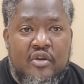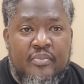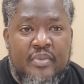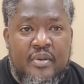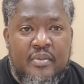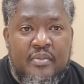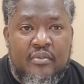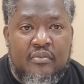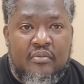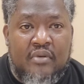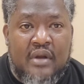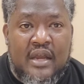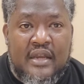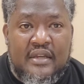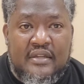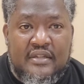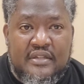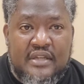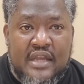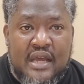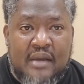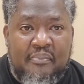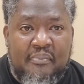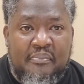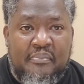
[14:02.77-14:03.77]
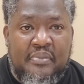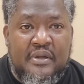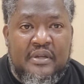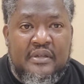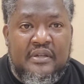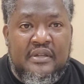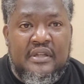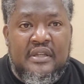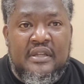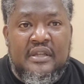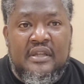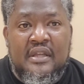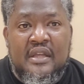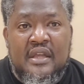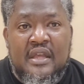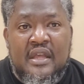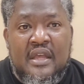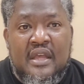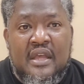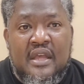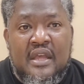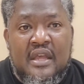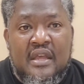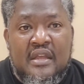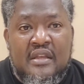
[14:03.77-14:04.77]
people right, stop putting
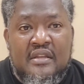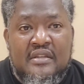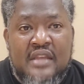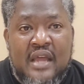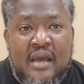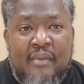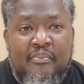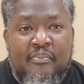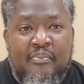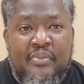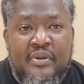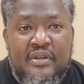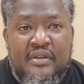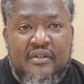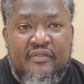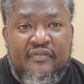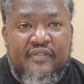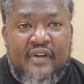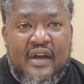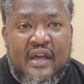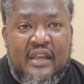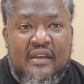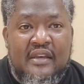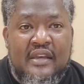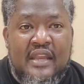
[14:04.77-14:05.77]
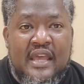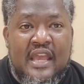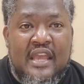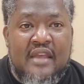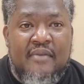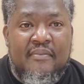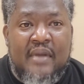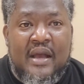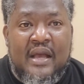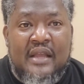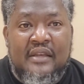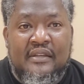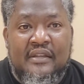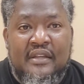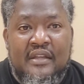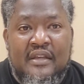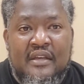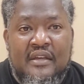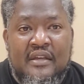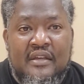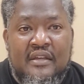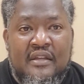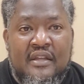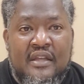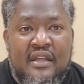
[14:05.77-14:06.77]
the Father's name out
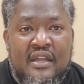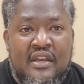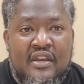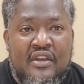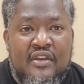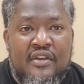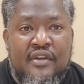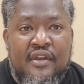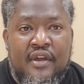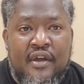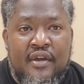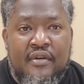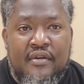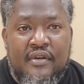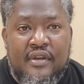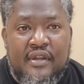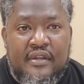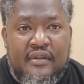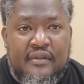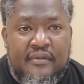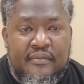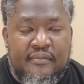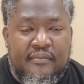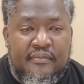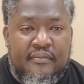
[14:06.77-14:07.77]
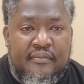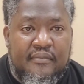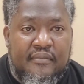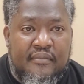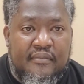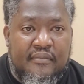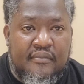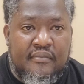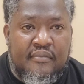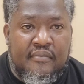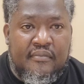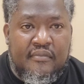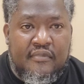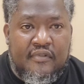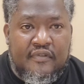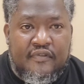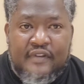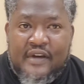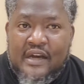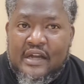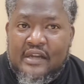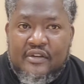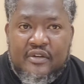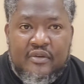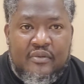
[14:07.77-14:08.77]
there dirty.
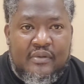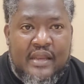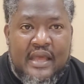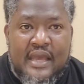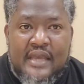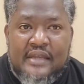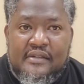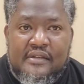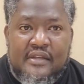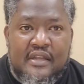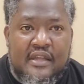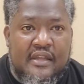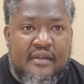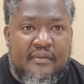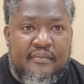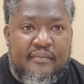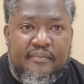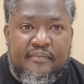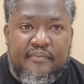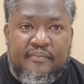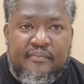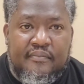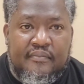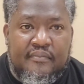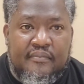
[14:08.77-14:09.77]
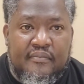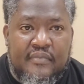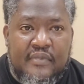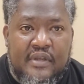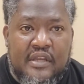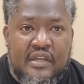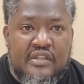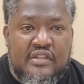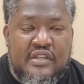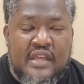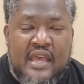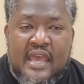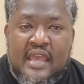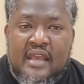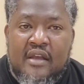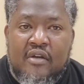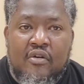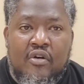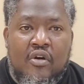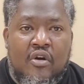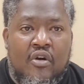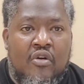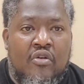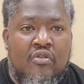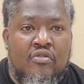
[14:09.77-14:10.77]
Father don't like that. He said, I ain't
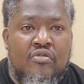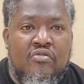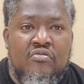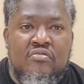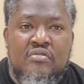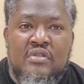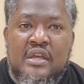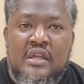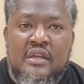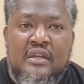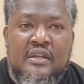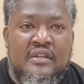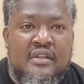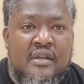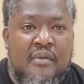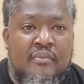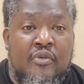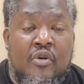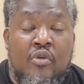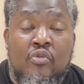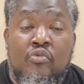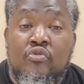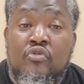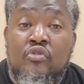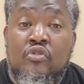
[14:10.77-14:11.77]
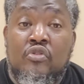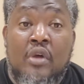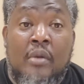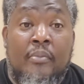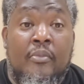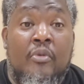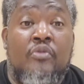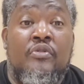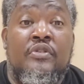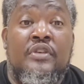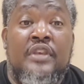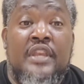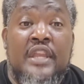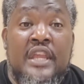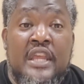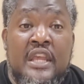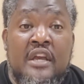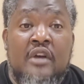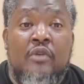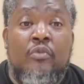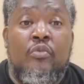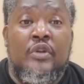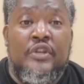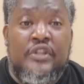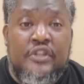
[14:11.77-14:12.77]
gonna hold you guiltless. I'm gonna
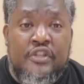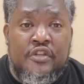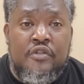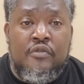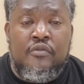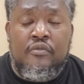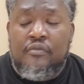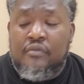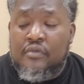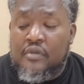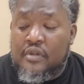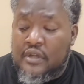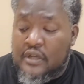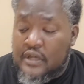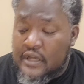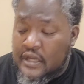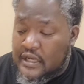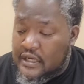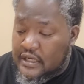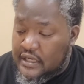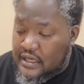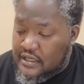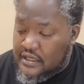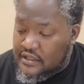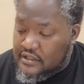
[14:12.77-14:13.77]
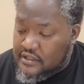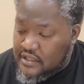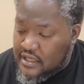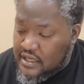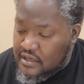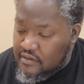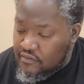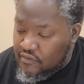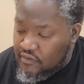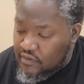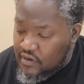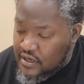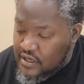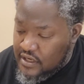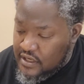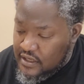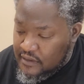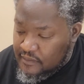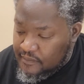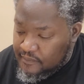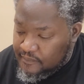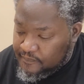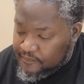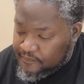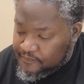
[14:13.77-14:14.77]
deal with you. Let's keep
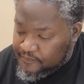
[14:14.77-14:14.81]
reading.